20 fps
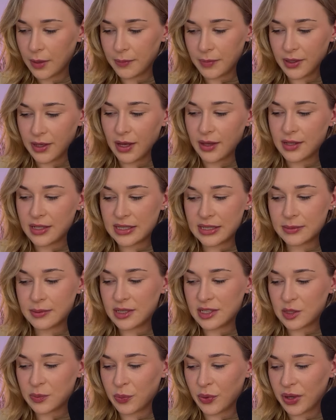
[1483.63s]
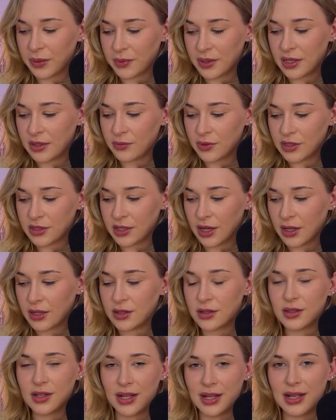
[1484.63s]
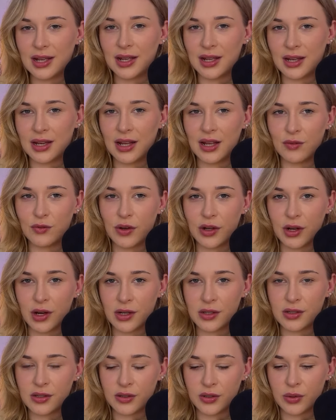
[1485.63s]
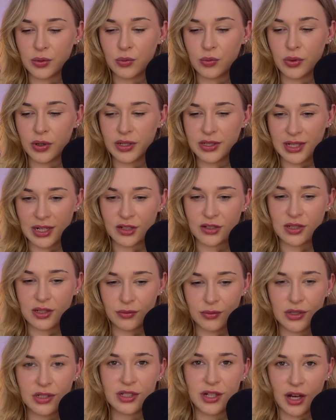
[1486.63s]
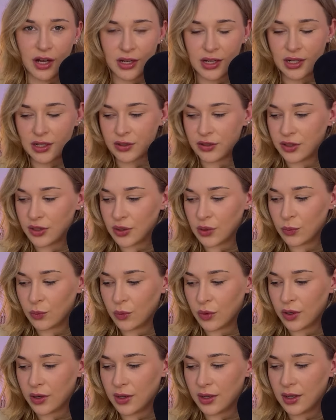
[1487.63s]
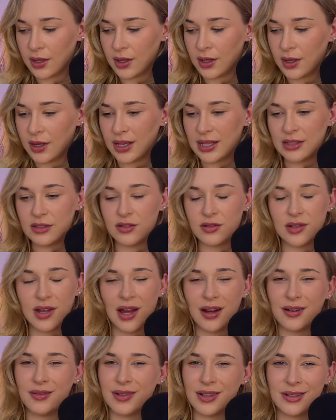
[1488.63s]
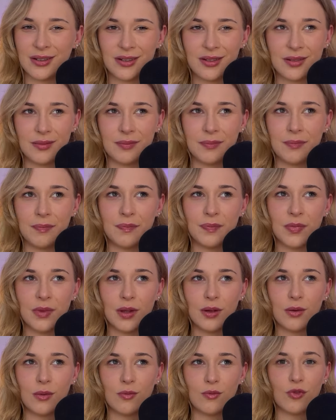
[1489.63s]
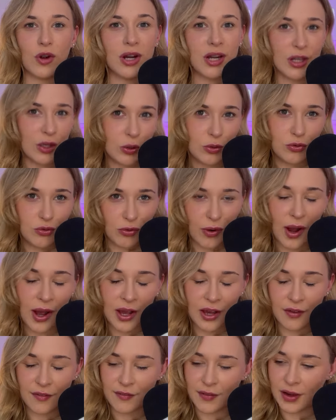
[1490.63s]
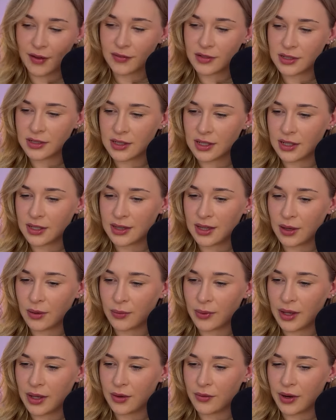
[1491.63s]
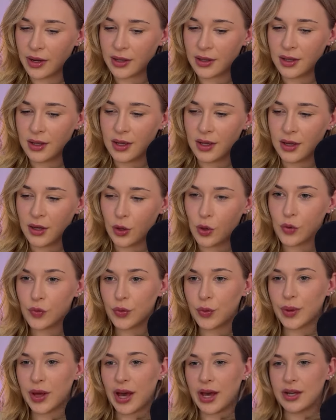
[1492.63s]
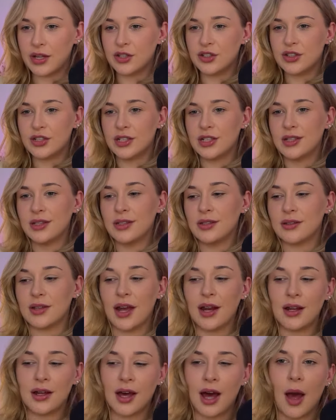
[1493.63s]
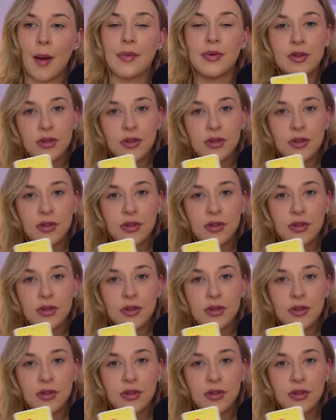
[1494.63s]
But yeah, there's some disappointment in return in regards to what's actually returning to you and what is kind of this running you dry, if I have to say it that way, right? Overall energy, Nine of Cups.